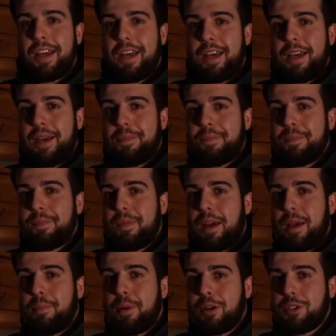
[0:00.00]
Um,
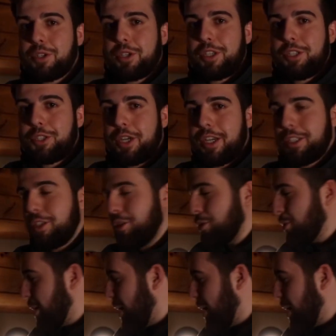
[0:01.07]
I'm personally trying to do